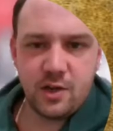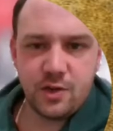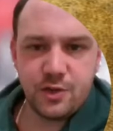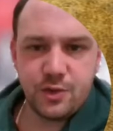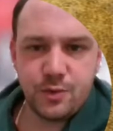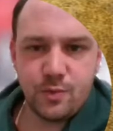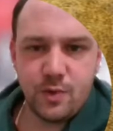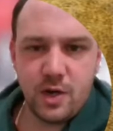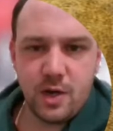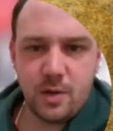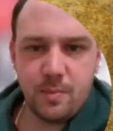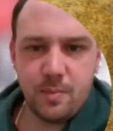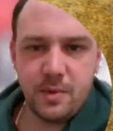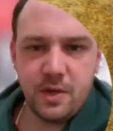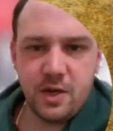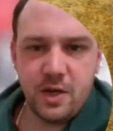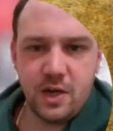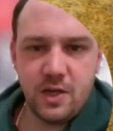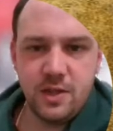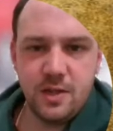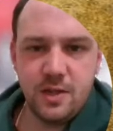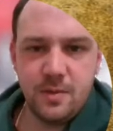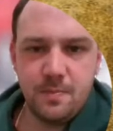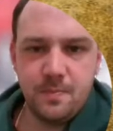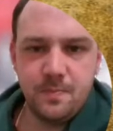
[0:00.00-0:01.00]
Écossois
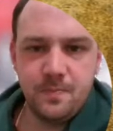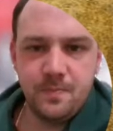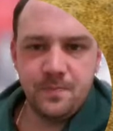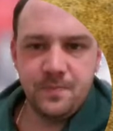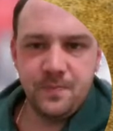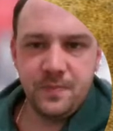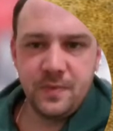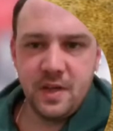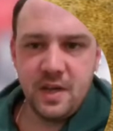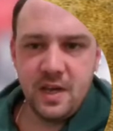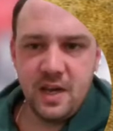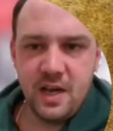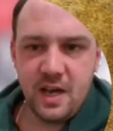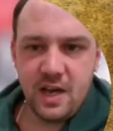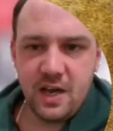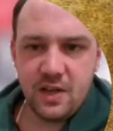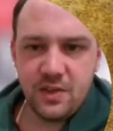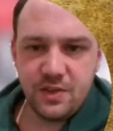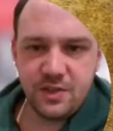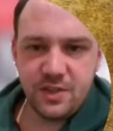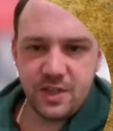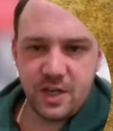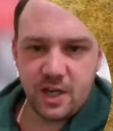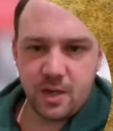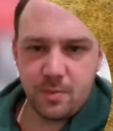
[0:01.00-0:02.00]
behind them,
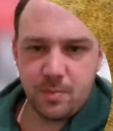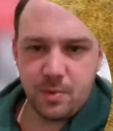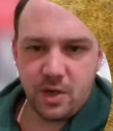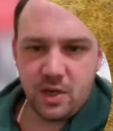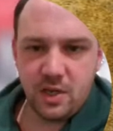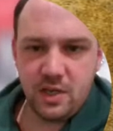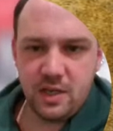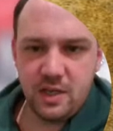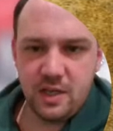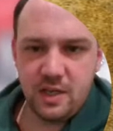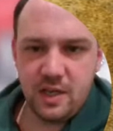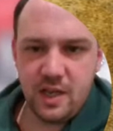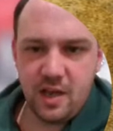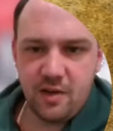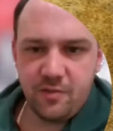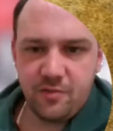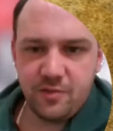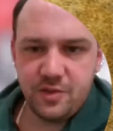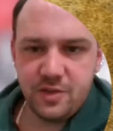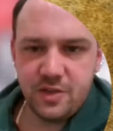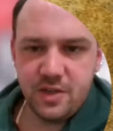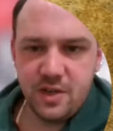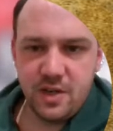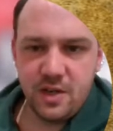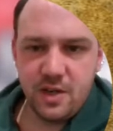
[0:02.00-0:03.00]
and the Jacobite
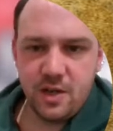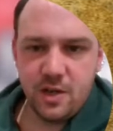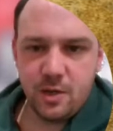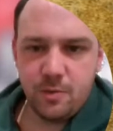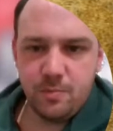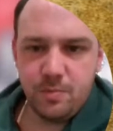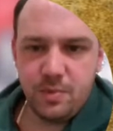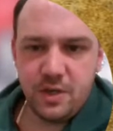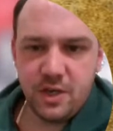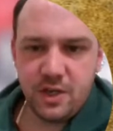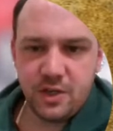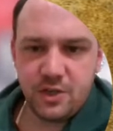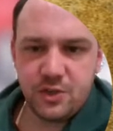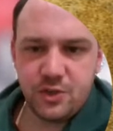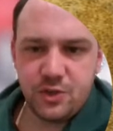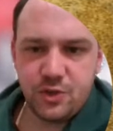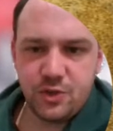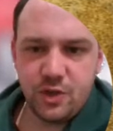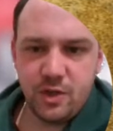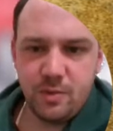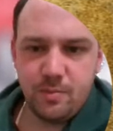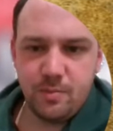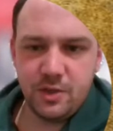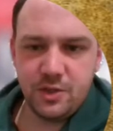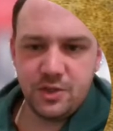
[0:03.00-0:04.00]
left had been
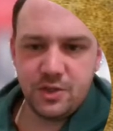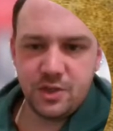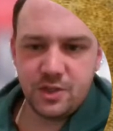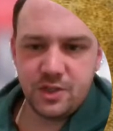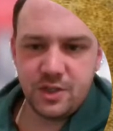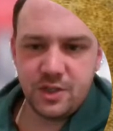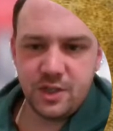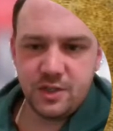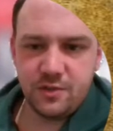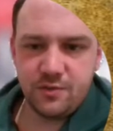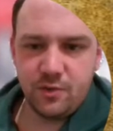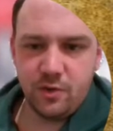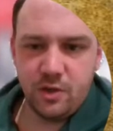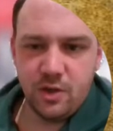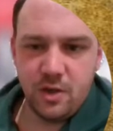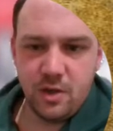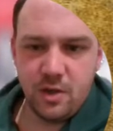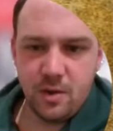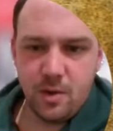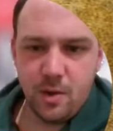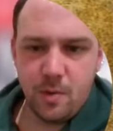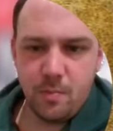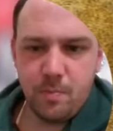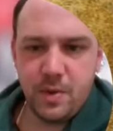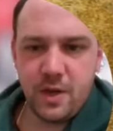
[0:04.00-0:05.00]
extremely successful
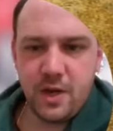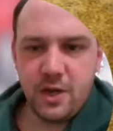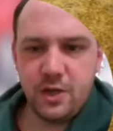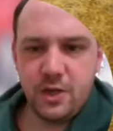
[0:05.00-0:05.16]
and